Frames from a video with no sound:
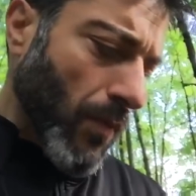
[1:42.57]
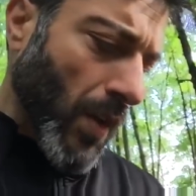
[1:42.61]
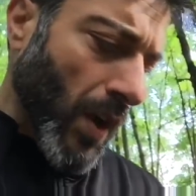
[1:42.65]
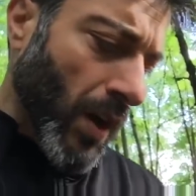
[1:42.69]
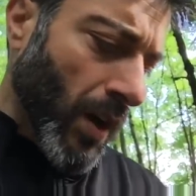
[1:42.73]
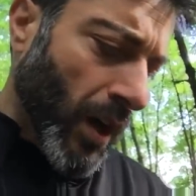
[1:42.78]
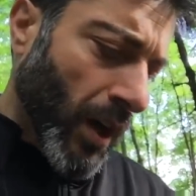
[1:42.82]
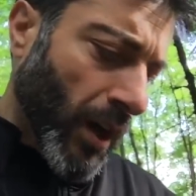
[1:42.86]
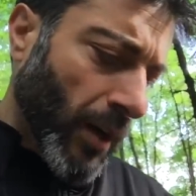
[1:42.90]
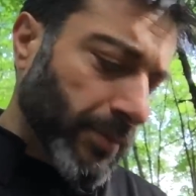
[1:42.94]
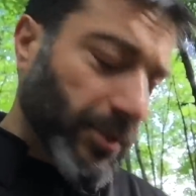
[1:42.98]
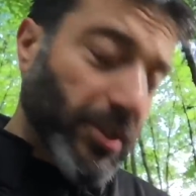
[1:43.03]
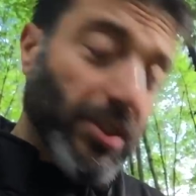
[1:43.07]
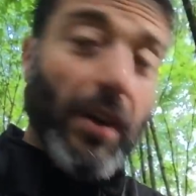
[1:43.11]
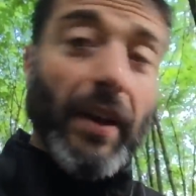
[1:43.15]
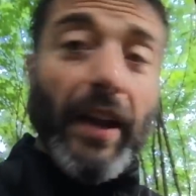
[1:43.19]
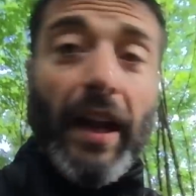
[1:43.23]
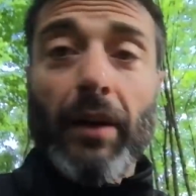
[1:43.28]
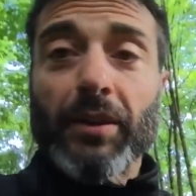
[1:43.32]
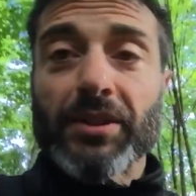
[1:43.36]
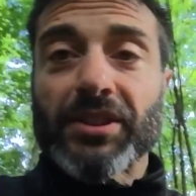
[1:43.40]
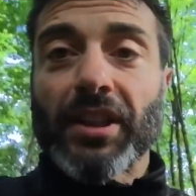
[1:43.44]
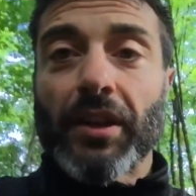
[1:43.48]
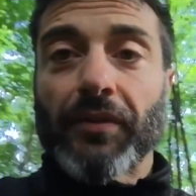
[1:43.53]
And
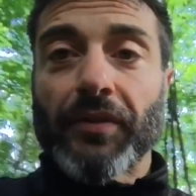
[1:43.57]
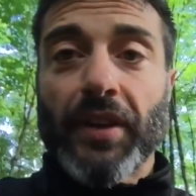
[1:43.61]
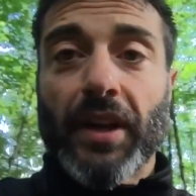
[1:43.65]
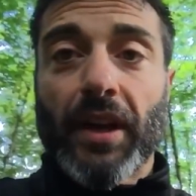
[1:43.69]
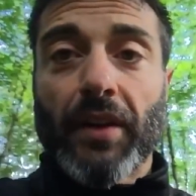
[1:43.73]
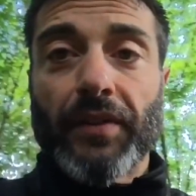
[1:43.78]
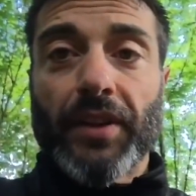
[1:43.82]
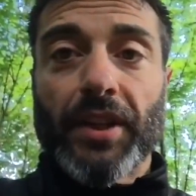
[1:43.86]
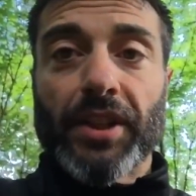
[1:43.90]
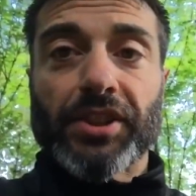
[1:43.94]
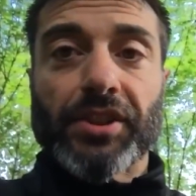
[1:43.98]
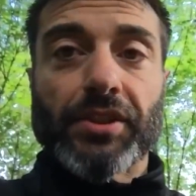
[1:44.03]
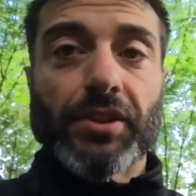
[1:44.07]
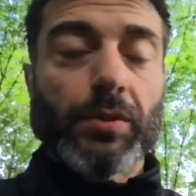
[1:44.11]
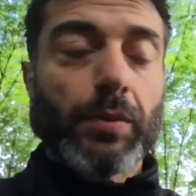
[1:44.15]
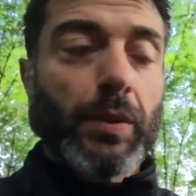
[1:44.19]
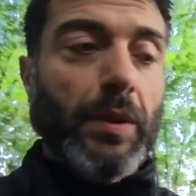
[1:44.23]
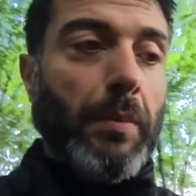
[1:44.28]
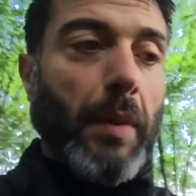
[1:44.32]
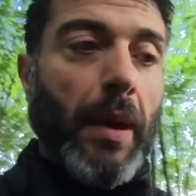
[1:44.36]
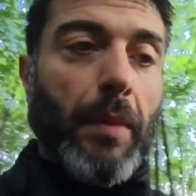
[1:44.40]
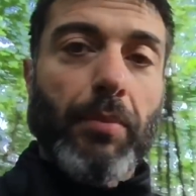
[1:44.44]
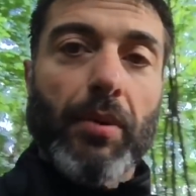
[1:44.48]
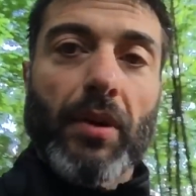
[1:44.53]
I was definitely having issues
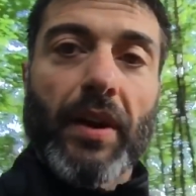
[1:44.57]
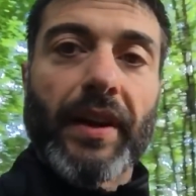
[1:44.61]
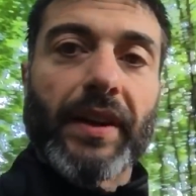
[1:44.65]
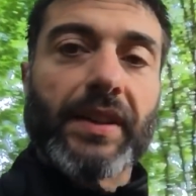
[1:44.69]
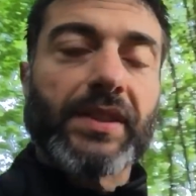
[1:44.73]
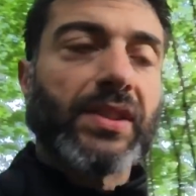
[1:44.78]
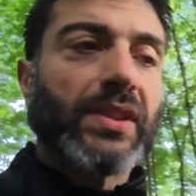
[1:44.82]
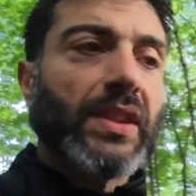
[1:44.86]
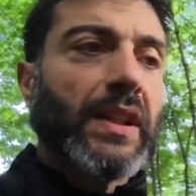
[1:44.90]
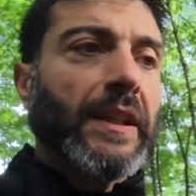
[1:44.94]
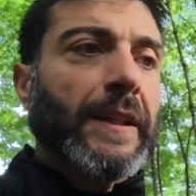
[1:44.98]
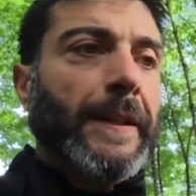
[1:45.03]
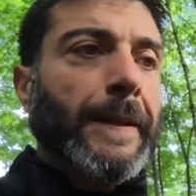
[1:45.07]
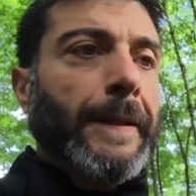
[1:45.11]
with my brakes.